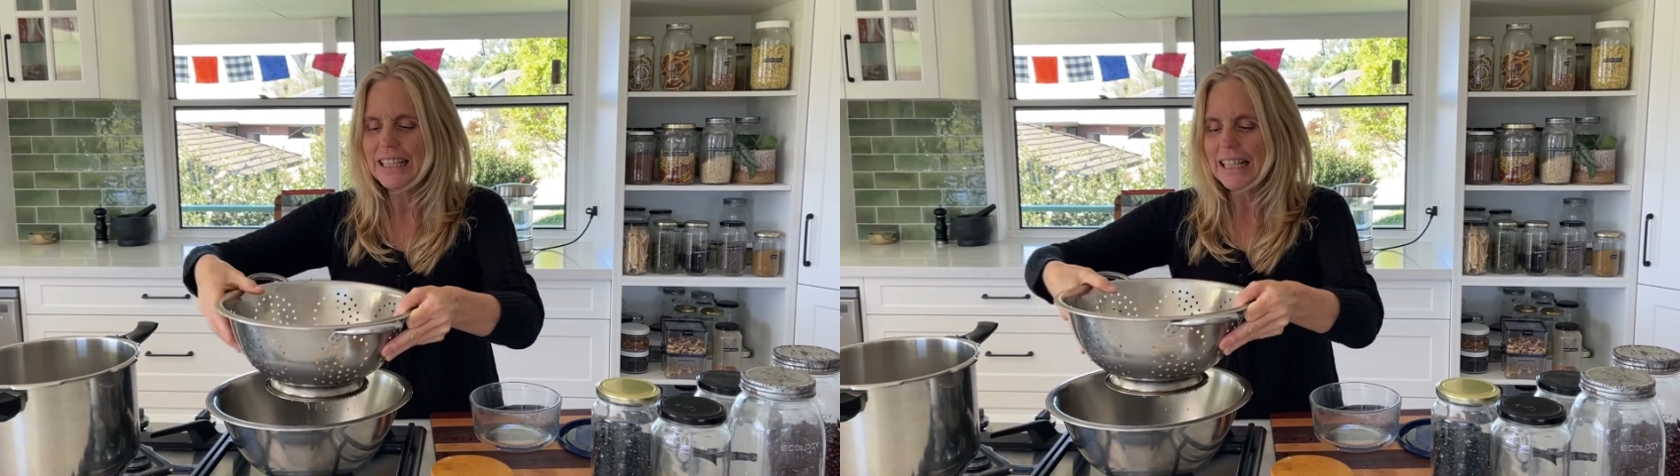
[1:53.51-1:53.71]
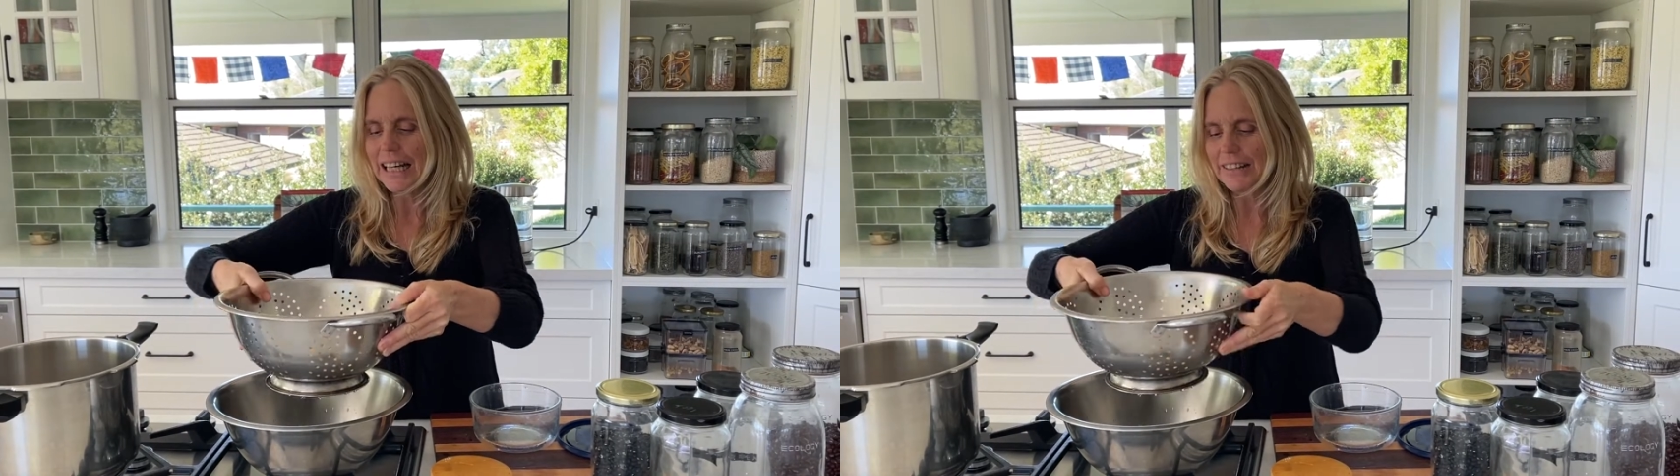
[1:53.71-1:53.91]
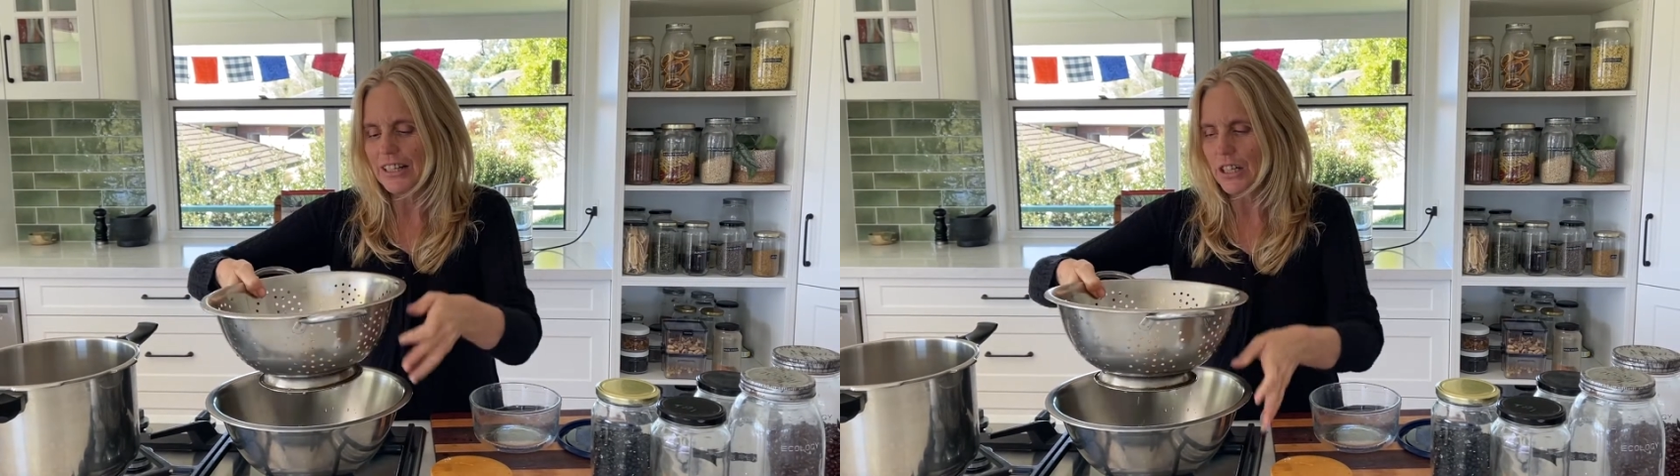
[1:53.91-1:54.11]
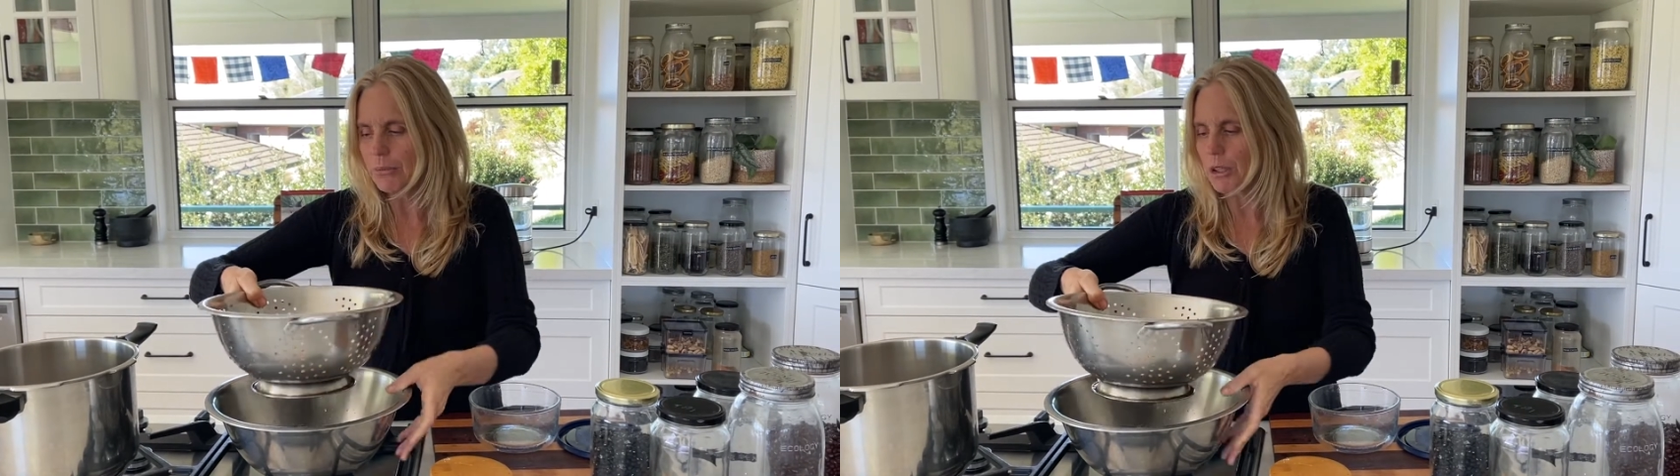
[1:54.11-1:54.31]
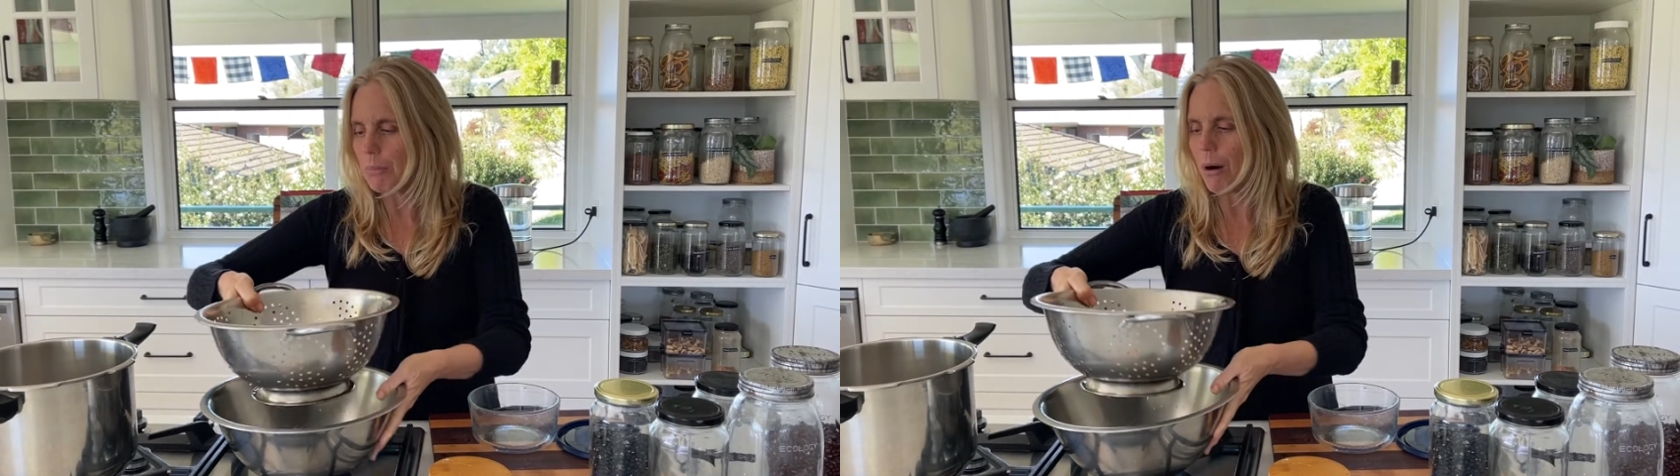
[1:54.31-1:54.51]
And then I'm
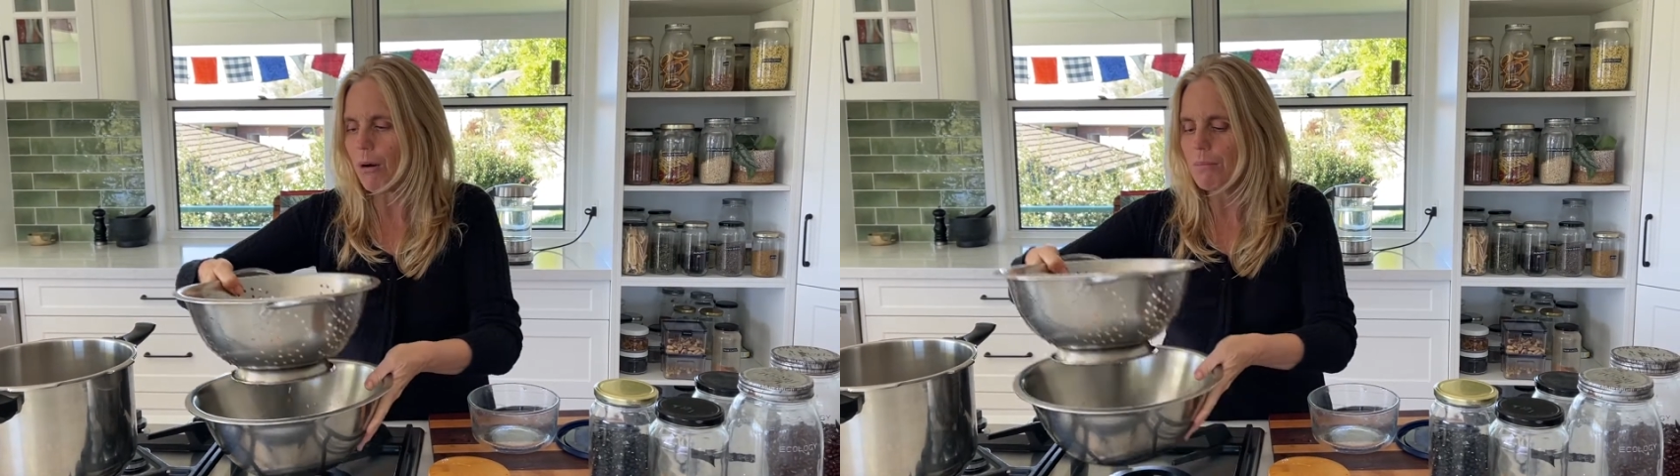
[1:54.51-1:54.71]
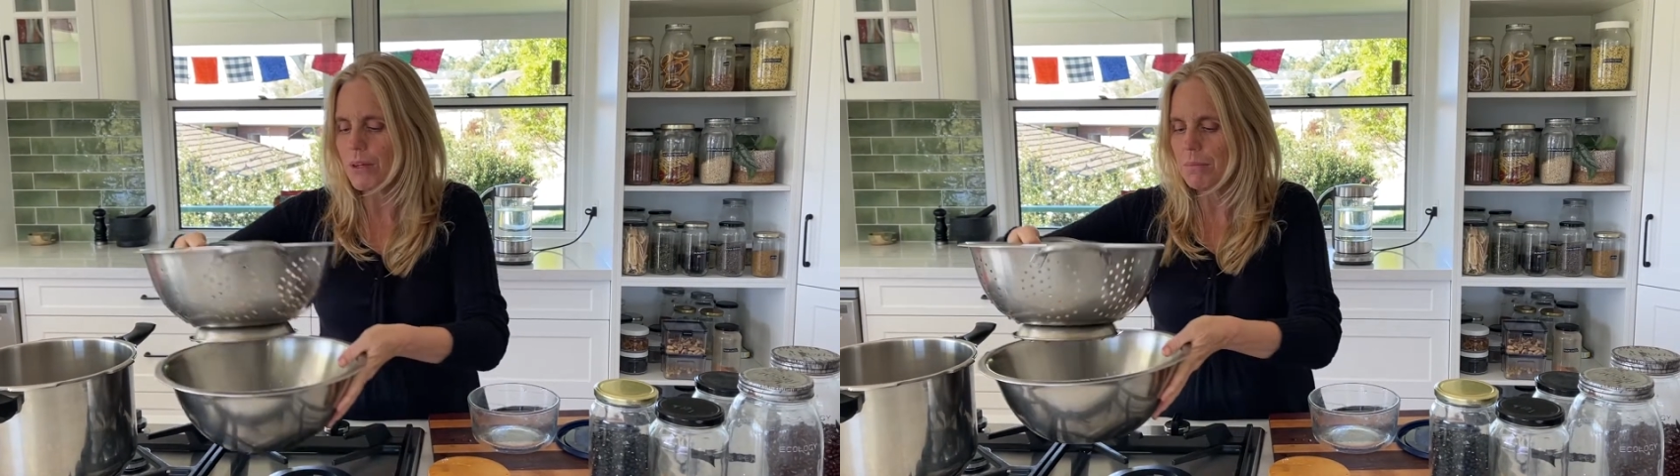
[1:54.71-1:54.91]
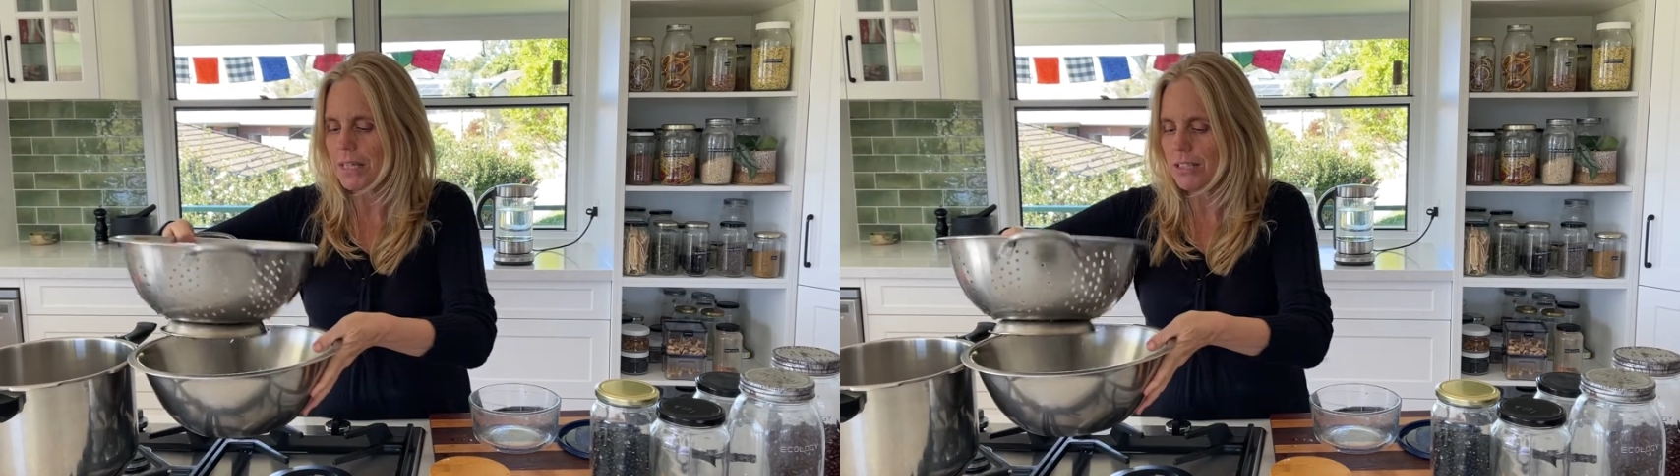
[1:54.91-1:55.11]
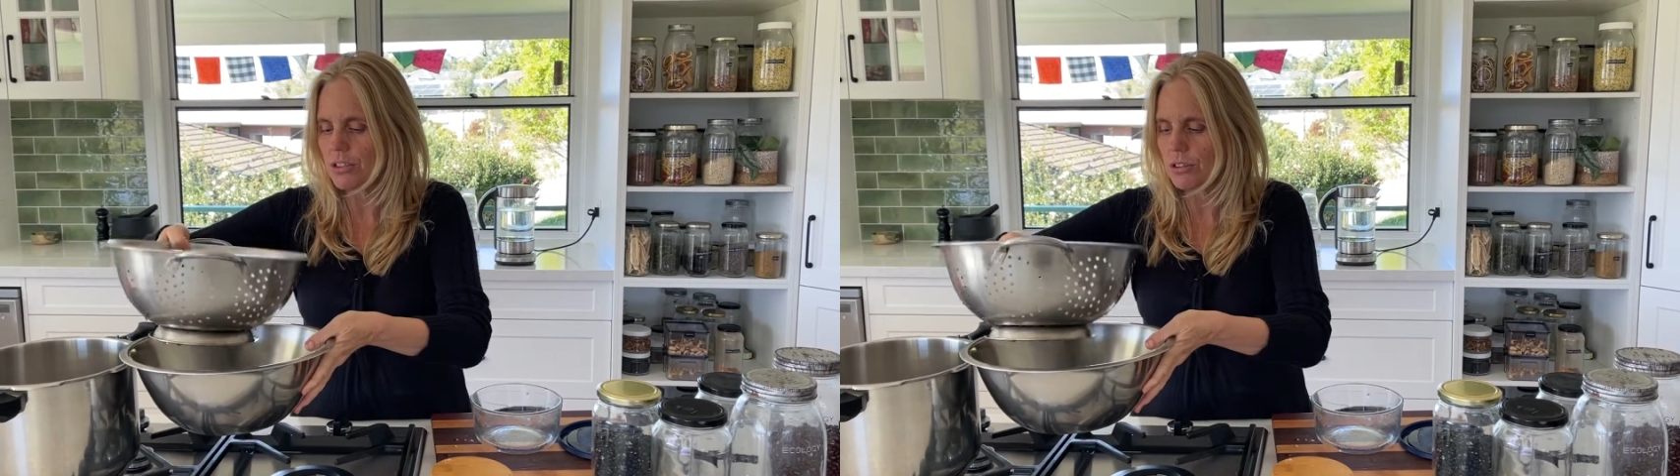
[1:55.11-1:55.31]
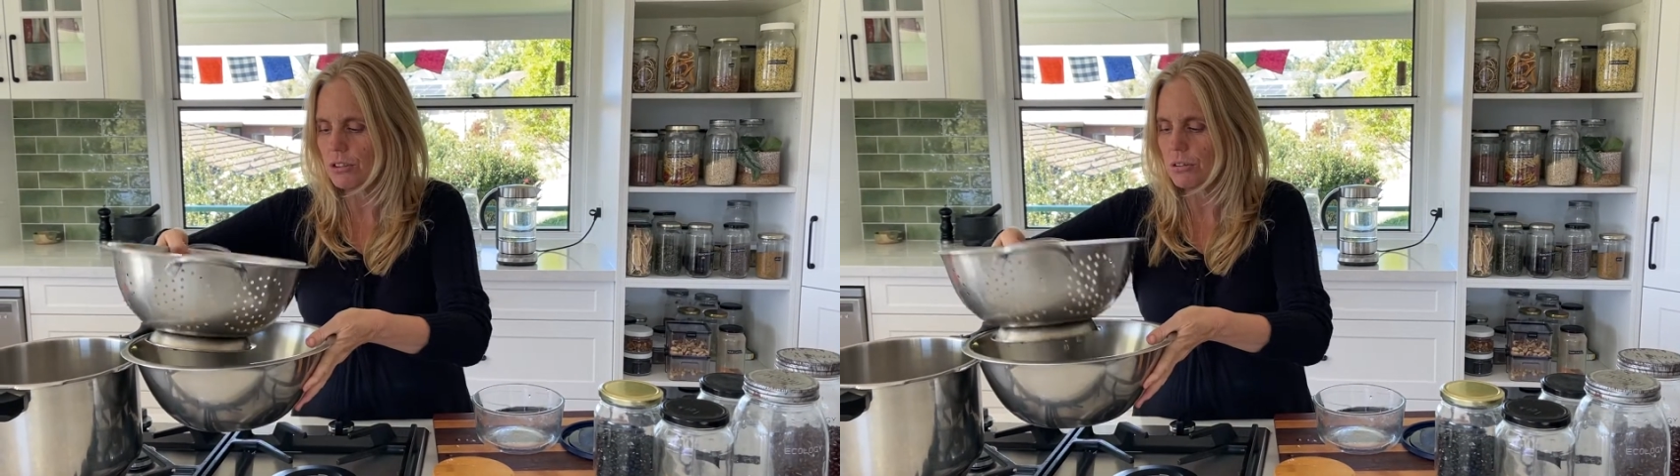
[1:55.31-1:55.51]
going to pop them
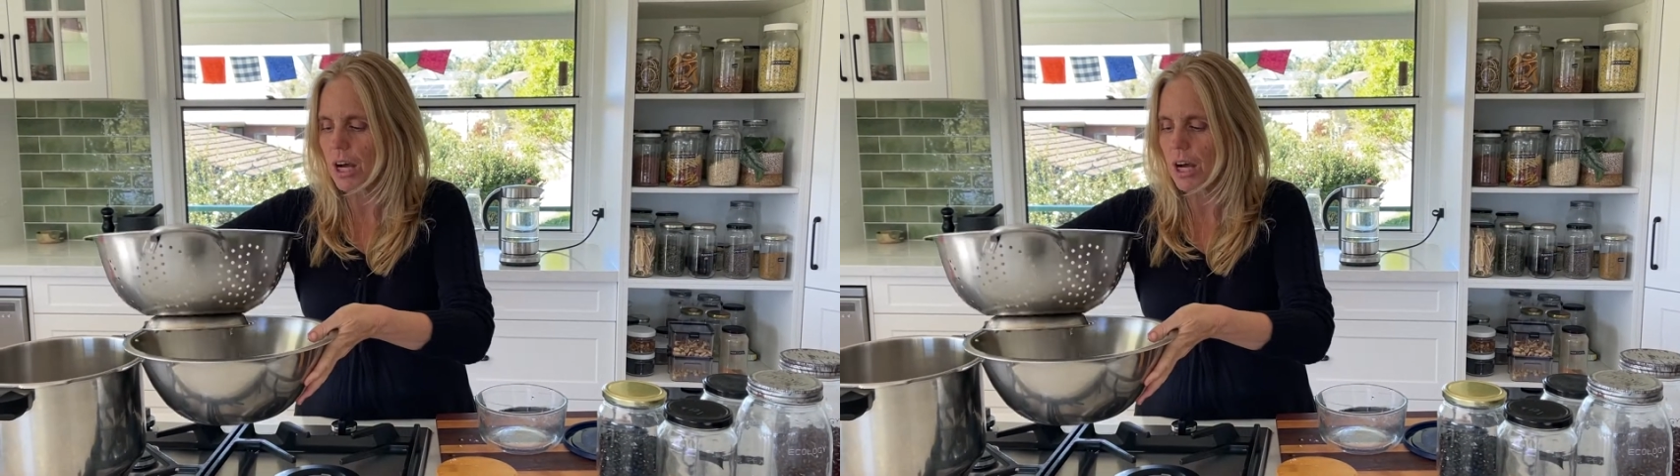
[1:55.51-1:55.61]
into,